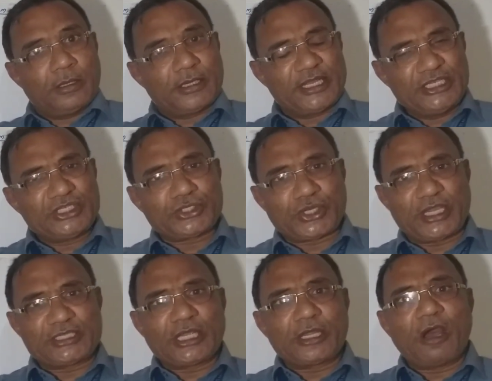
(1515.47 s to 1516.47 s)

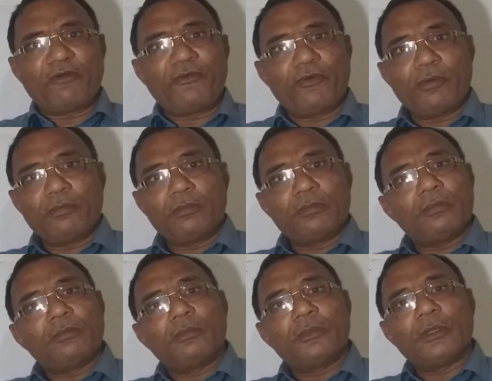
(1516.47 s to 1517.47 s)
registration of
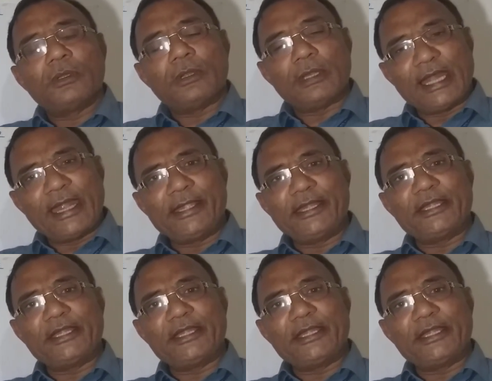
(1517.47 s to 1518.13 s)
land